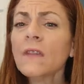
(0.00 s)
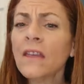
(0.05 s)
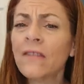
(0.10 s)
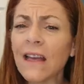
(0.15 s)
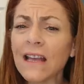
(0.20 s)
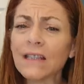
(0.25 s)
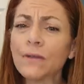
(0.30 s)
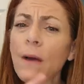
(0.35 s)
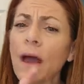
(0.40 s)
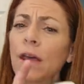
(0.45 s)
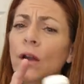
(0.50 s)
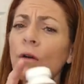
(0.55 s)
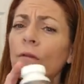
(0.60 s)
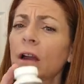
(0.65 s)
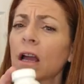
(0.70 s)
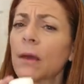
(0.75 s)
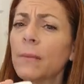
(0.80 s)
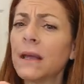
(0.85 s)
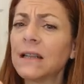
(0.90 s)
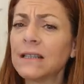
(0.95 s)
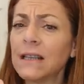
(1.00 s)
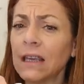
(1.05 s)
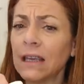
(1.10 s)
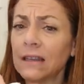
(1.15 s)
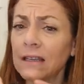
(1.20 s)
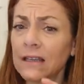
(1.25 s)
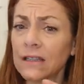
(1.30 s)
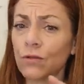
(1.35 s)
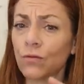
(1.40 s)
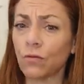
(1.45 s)
That's why I don't recommend
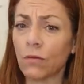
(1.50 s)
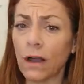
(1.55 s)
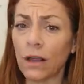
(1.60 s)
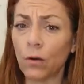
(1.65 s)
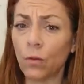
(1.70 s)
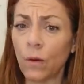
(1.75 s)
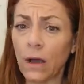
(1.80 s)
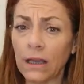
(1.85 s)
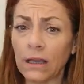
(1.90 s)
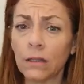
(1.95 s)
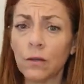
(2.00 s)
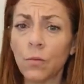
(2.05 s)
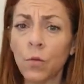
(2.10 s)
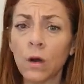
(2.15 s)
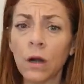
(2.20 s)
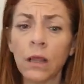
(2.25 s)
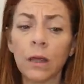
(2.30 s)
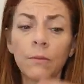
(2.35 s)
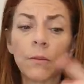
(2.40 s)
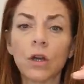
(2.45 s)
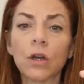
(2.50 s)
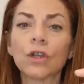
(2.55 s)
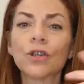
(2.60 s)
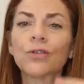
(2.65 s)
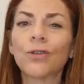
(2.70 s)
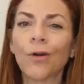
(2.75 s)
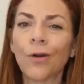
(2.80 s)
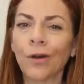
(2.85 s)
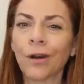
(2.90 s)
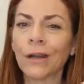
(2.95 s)
taking this right away in the morning because
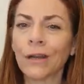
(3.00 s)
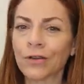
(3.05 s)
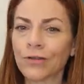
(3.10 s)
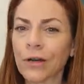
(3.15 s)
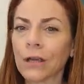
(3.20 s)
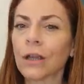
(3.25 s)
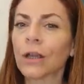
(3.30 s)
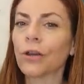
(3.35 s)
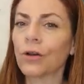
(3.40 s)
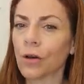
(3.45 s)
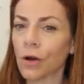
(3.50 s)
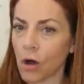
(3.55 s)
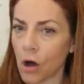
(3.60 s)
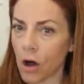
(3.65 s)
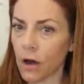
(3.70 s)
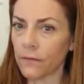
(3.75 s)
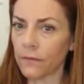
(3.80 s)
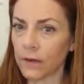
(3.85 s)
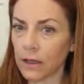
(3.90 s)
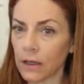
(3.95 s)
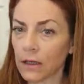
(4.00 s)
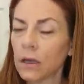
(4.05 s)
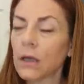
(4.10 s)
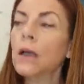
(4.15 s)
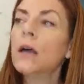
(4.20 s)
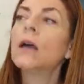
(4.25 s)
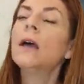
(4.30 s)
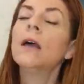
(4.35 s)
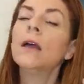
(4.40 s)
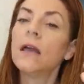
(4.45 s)
you're already drinking your coffee.
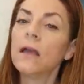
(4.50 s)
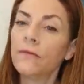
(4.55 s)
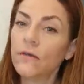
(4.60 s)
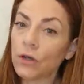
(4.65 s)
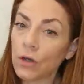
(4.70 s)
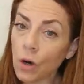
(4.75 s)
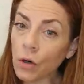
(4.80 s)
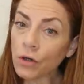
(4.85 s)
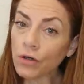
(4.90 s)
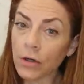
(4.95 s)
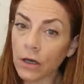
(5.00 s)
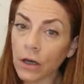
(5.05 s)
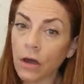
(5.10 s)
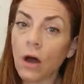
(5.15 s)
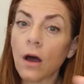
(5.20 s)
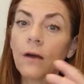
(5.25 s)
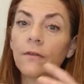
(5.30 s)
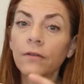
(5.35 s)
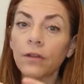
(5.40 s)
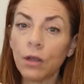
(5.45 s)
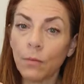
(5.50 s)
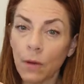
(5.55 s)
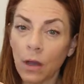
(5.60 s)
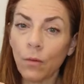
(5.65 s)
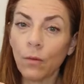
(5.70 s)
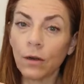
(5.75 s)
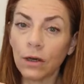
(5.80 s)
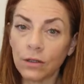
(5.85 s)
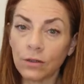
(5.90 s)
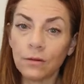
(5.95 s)
If you don't drink coffee, you
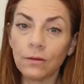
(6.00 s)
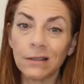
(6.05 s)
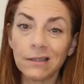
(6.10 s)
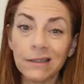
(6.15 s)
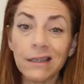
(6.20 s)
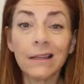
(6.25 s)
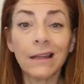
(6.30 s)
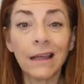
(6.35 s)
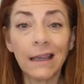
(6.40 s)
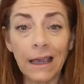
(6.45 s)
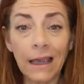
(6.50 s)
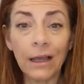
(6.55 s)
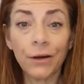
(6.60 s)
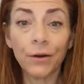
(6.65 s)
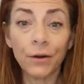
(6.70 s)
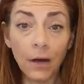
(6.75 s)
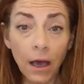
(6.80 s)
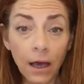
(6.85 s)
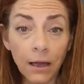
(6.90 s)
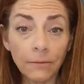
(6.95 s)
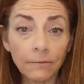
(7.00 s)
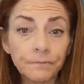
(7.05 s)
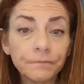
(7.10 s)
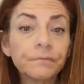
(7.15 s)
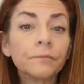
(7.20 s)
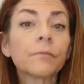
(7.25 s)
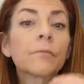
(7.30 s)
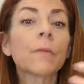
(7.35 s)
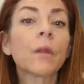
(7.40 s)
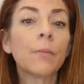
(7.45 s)
might want to do this at like 8 or 9.
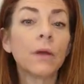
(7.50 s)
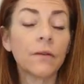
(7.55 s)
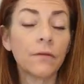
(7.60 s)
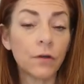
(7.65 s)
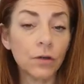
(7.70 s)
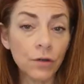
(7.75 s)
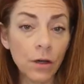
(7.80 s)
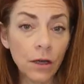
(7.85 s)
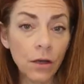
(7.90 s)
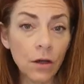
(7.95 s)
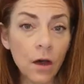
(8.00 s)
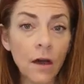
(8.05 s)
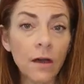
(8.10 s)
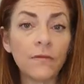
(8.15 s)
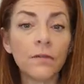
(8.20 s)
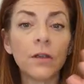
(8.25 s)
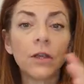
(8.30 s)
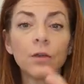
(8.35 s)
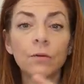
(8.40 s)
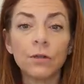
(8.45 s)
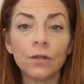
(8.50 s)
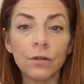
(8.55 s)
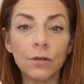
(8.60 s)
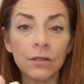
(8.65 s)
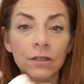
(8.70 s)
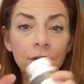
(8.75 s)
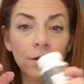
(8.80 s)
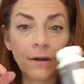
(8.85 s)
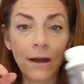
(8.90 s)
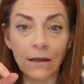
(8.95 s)
But if you drink coffee, you would do
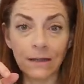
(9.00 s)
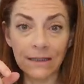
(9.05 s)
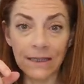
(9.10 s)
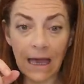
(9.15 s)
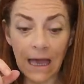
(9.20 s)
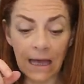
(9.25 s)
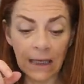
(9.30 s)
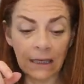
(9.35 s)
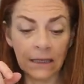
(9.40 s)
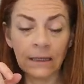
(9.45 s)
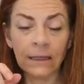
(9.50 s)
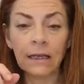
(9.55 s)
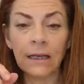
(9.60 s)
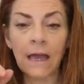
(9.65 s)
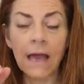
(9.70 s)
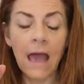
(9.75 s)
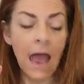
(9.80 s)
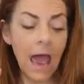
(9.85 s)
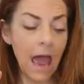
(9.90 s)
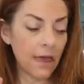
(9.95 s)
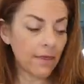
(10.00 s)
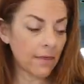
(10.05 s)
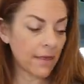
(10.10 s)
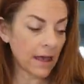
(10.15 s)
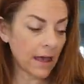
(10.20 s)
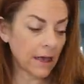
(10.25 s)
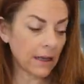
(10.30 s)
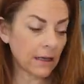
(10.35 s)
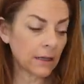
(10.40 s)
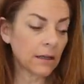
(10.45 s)
this around 10 and
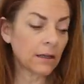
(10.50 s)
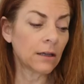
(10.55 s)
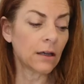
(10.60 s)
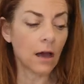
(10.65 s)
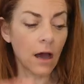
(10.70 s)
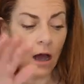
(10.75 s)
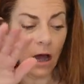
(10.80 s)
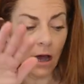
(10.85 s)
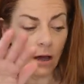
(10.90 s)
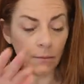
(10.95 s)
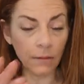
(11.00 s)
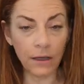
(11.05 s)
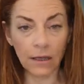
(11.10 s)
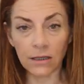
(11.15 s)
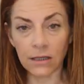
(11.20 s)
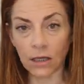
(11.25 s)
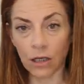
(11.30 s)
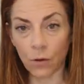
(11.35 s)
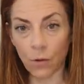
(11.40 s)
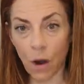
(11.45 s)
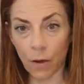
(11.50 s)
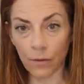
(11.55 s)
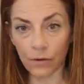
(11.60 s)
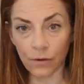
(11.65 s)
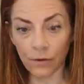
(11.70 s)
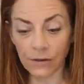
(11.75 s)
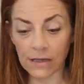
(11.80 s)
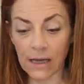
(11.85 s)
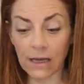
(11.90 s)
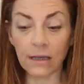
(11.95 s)
then um, continue on
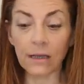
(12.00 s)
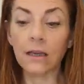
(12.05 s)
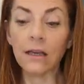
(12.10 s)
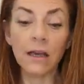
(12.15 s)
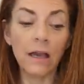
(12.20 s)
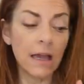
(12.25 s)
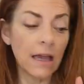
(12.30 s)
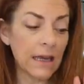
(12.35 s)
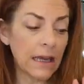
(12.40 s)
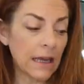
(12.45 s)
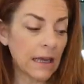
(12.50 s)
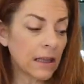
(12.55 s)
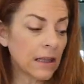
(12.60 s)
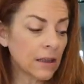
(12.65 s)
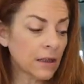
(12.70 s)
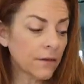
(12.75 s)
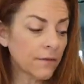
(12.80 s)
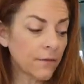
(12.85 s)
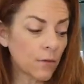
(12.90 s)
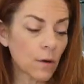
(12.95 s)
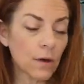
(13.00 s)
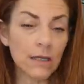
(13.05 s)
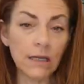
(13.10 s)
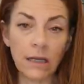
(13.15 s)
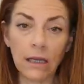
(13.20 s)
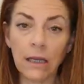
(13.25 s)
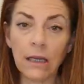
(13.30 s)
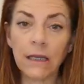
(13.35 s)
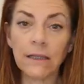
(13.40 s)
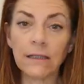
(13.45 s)
with your day. In the
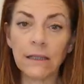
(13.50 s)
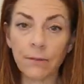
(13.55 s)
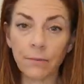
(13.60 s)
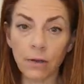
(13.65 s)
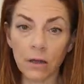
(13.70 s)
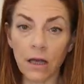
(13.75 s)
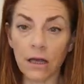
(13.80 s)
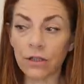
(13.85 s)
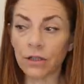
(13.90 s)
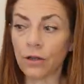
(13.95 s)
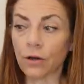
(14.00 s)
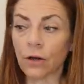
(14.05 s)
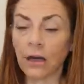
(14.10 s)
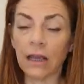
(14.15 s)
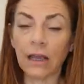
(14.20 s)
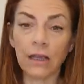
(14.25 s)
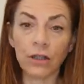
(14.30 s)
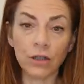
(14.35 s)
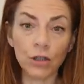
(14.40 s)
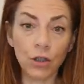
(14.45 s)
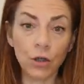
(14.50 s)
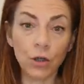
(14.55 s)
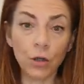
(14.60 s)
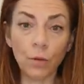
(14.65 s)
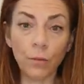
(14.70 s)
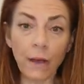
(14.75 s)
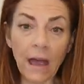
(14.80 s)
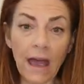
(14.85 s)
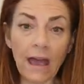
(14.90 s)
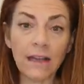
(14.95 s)
14 Easy Plus, you're going to get
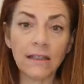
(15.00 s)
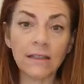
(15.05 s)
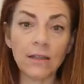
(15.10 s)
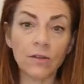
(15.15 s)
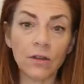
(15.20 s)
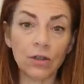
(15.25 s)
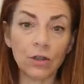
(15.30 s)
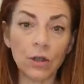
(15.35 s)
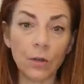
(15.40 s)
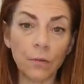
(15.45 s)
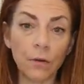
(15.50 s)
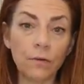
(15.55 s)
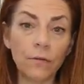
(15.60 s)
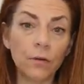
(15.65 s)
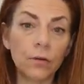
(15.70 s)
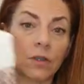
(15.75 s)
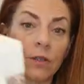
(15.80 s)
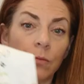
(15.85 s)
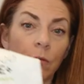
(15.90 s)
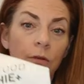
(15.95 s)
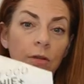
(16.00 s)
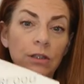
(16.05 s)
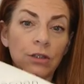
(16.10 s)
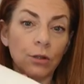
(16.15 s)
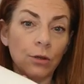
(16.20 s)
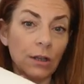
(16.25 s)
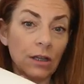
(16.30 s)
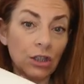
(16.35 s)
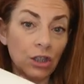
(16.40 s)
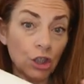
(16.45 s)
two bags of the superfood smoothie.
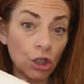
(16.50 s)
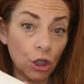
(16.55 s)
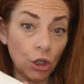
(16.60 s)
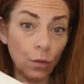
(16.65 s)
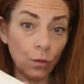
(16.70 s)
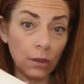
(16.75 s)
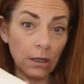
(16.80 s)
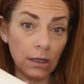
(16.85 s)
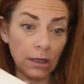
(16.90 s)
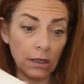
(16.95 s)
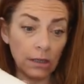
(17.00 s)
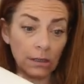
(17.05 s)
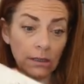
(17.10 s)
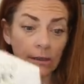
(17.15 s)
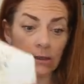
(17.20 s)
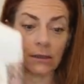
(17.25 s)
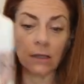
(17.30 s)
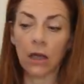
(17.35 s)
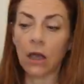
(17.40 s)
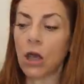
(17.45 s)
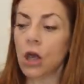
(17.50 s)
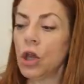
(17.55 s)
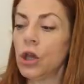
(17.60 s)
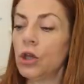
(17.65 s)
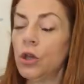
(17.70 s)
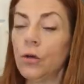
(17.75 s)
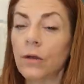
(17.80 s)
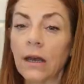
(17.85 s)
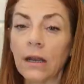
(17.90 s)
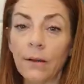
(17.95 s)
So you get two of these.
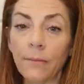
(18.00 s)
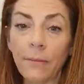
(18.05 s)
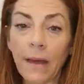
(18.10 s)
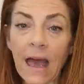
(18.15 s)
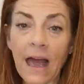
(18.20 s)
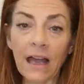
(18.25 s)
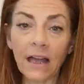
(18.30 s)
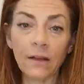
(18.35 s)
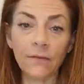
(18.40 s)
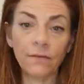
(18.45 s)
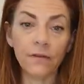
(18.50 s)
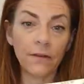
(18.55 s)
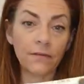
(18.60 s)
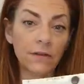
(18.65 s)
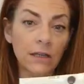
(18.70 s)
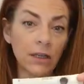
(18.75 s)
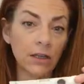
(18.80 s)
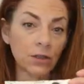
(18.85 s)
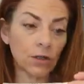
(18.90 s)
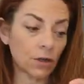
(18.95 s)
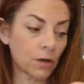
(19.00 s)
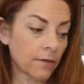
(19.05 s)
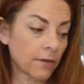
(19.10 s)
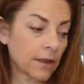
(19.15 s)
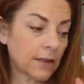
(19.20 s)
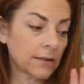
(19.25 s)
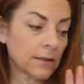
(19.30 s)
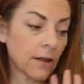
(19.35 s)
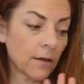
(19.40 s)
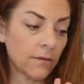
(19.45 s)
You get a bag of 15
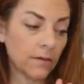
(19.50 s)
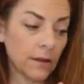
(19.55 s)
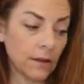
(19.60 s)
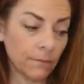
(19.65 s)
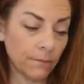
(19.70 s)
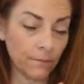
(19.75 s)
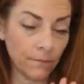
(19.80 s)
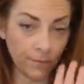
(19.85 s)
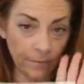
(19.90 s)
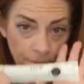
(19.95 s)
servings of the,